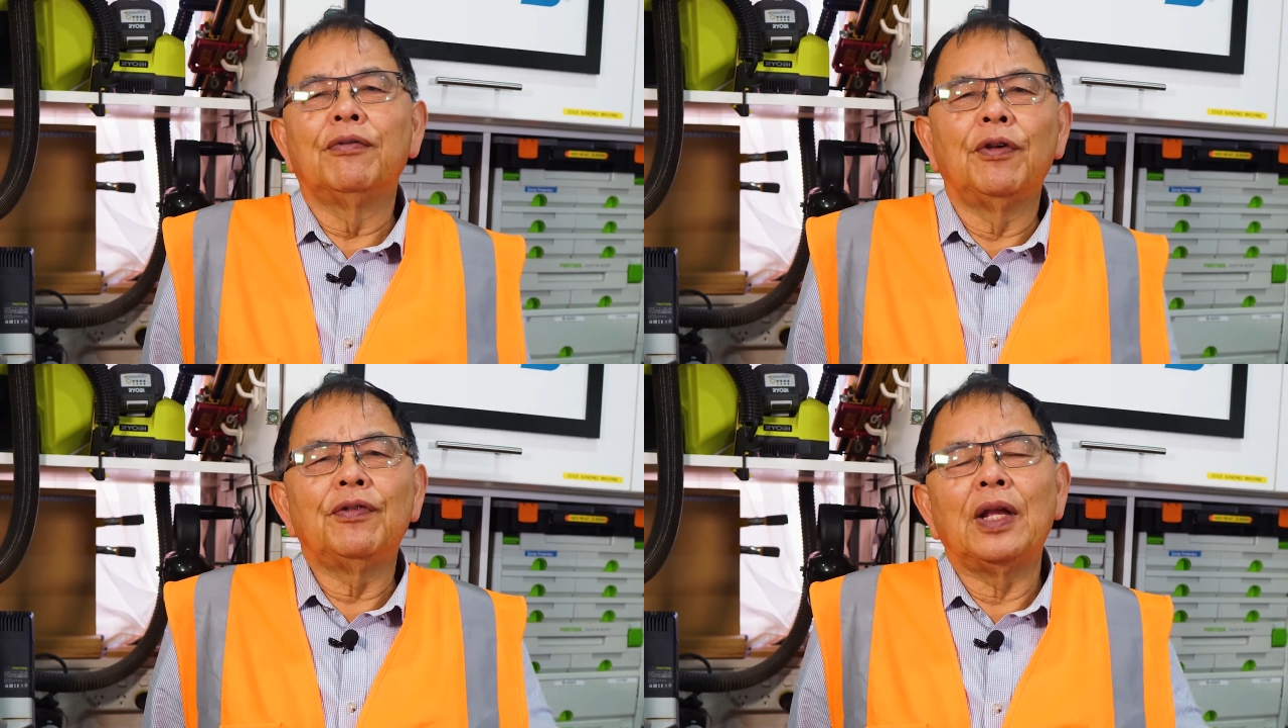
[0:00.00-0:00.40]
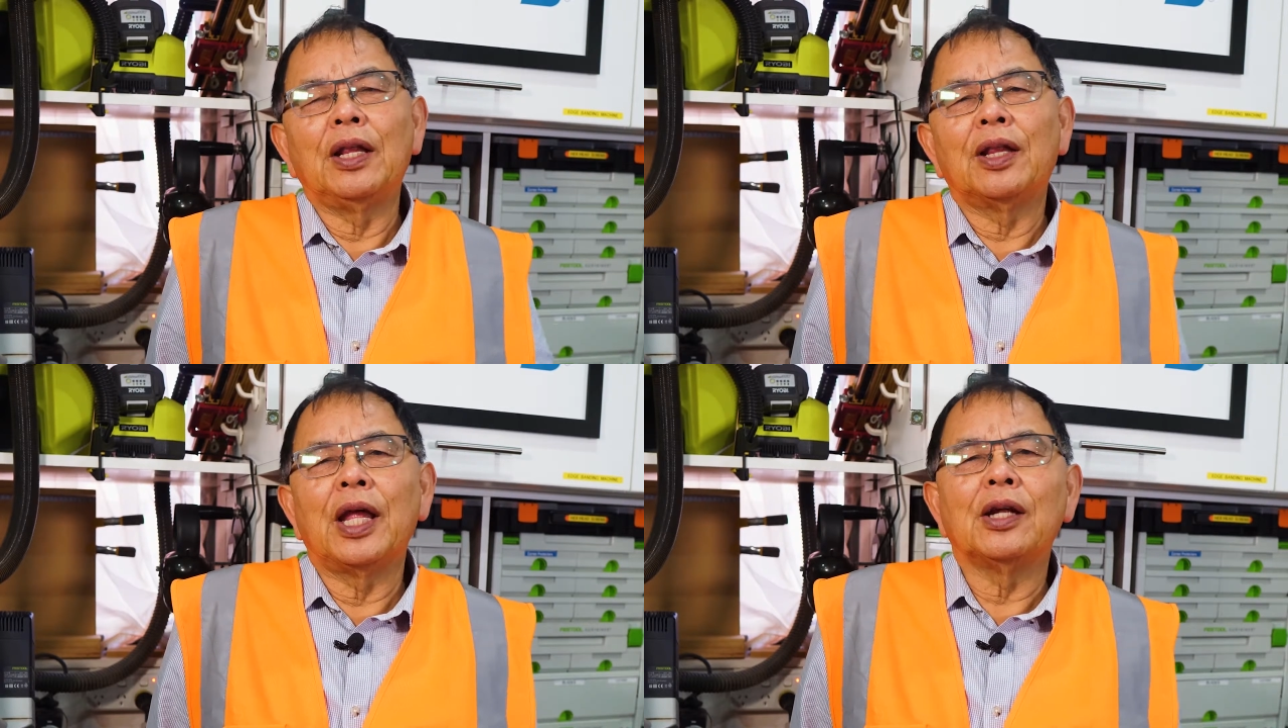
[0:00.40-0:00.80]

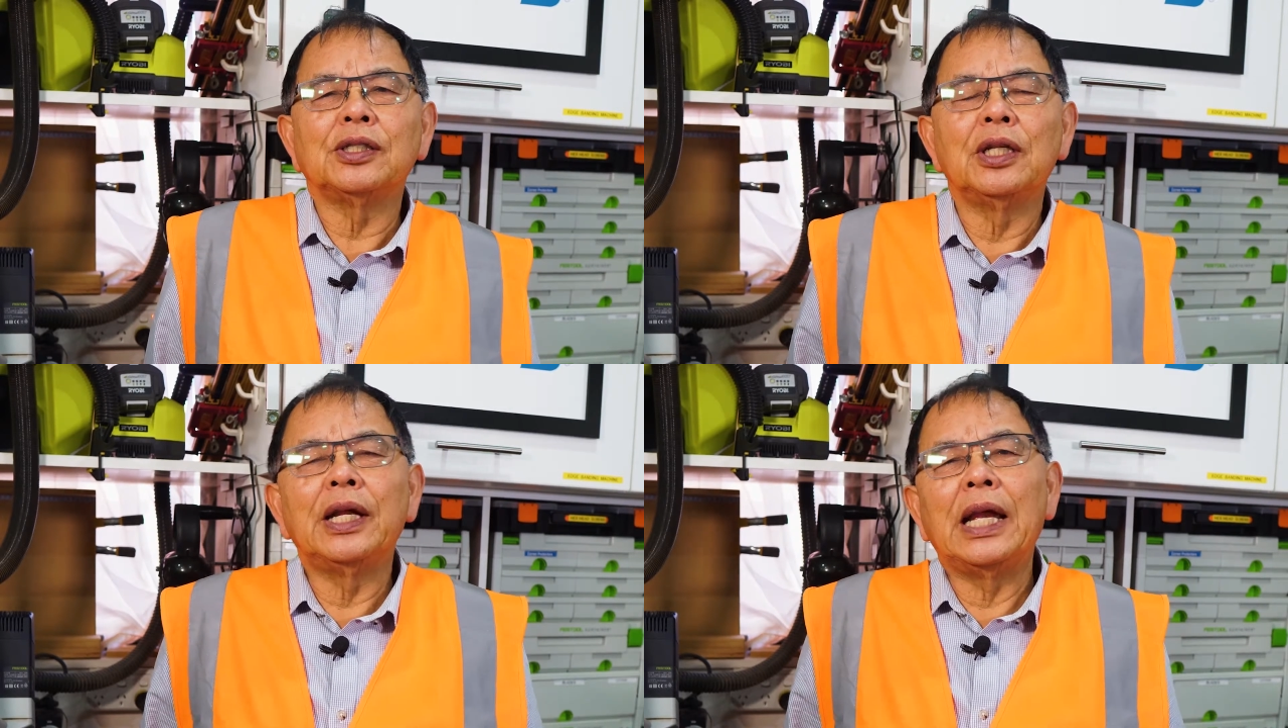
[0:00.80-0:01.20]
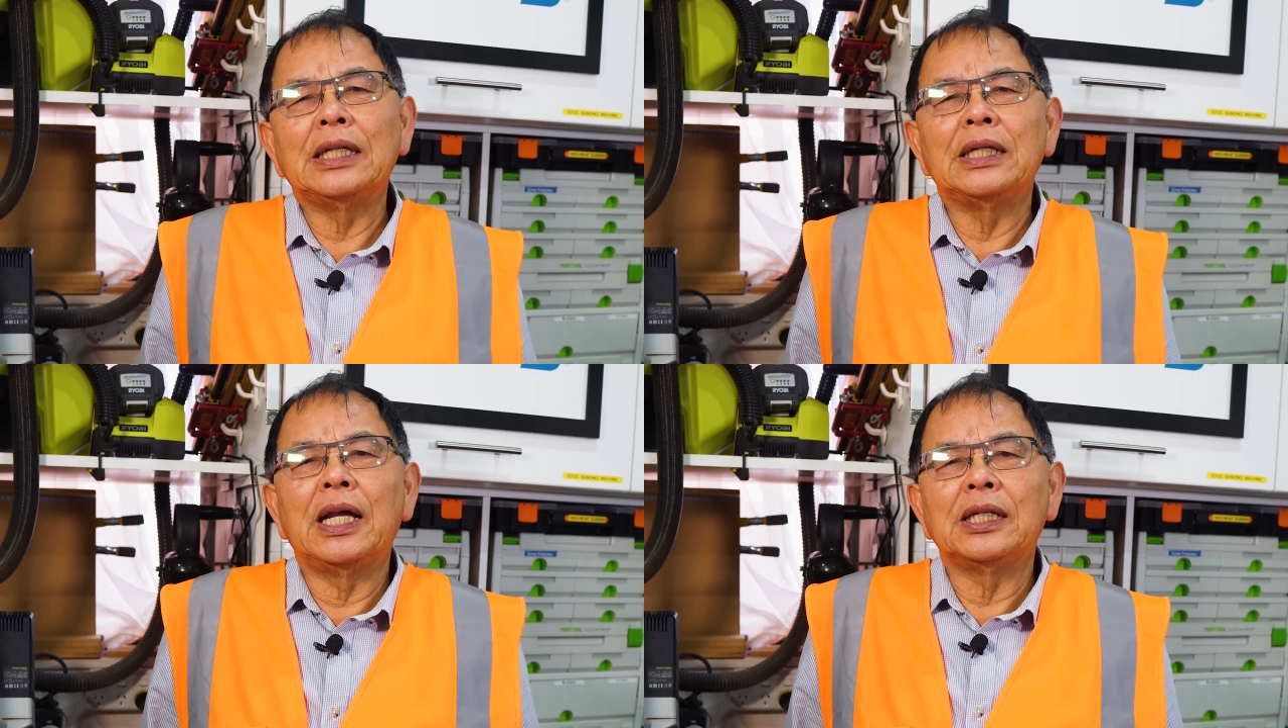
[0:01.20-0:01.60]
15,000 it
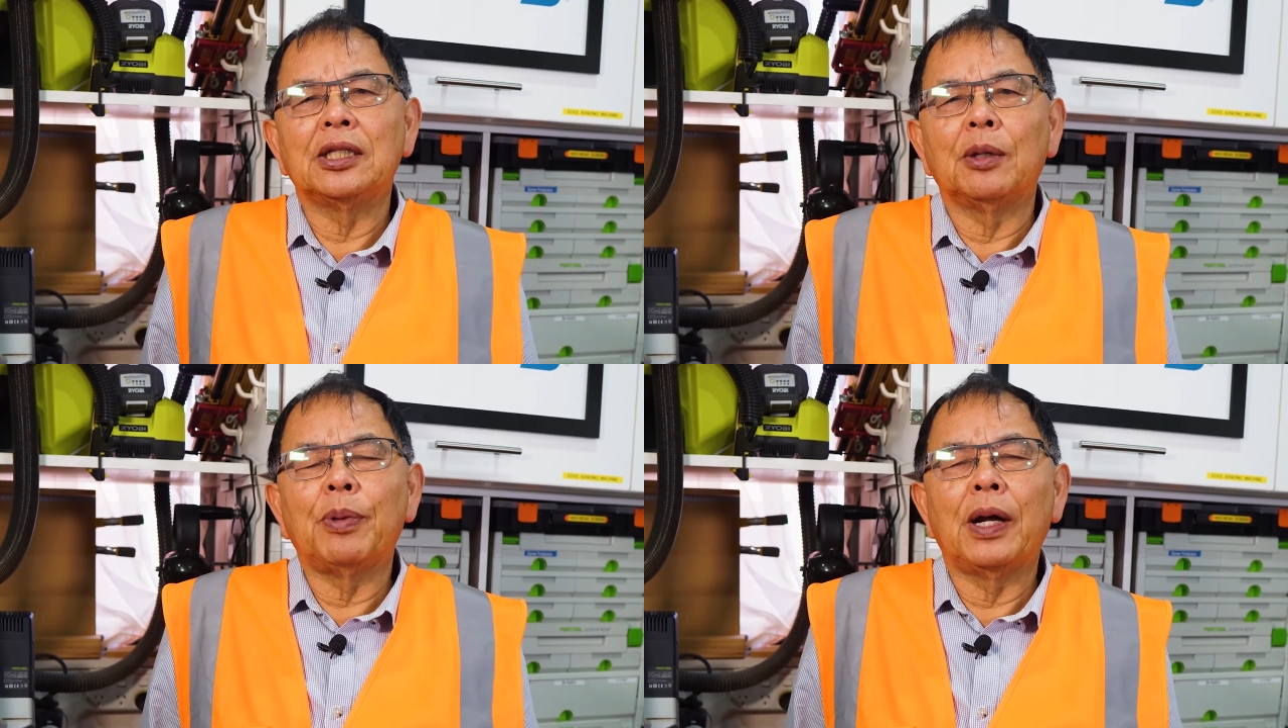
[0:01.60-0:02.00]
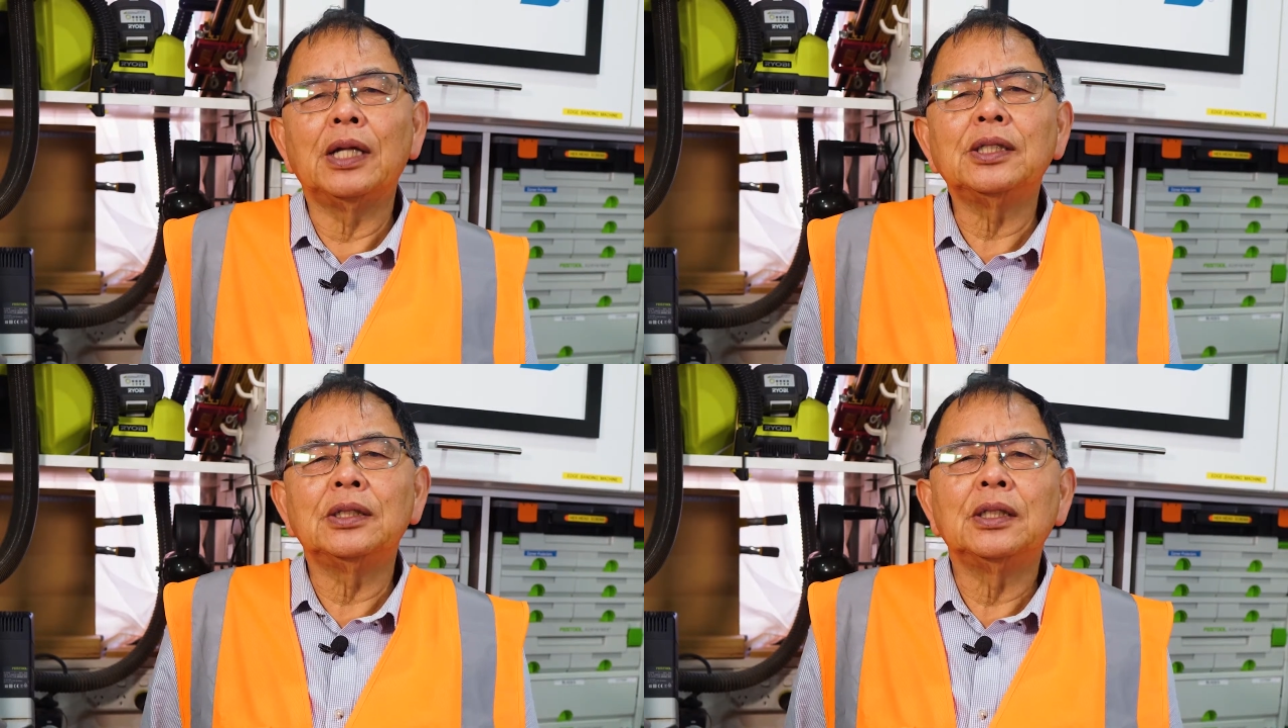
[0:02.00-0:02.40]
has in the
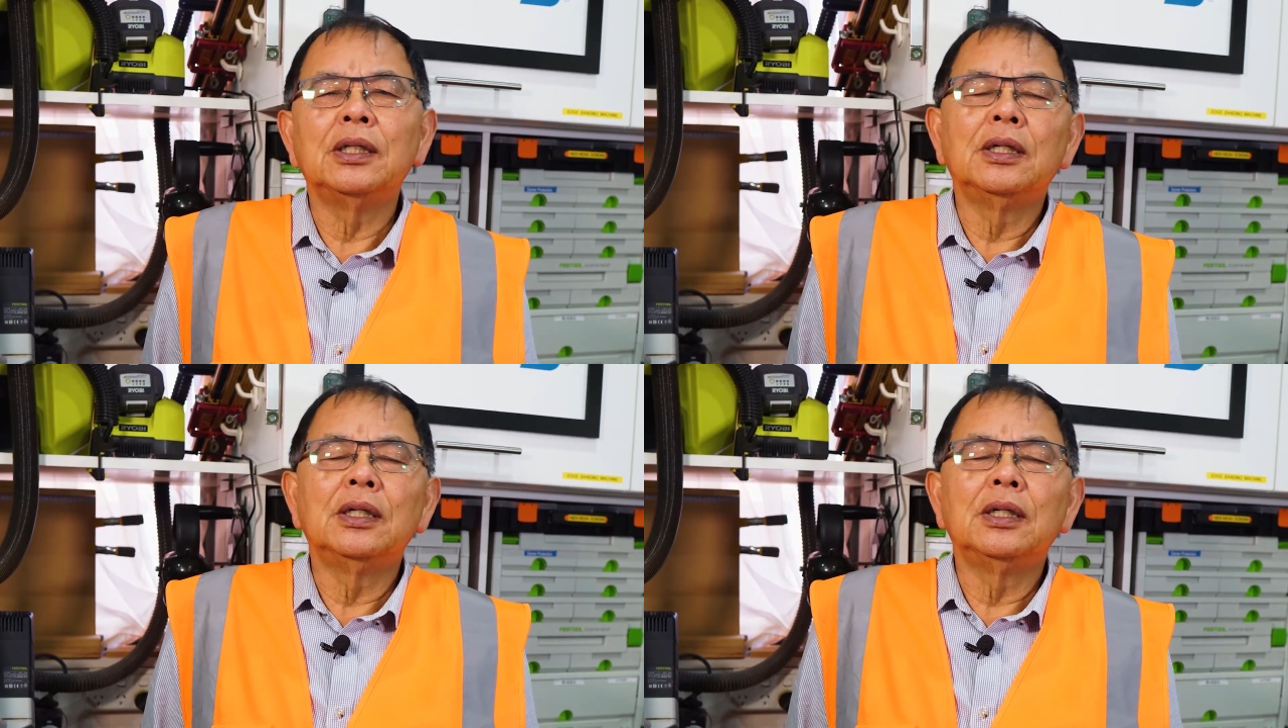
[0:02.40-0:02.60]
past.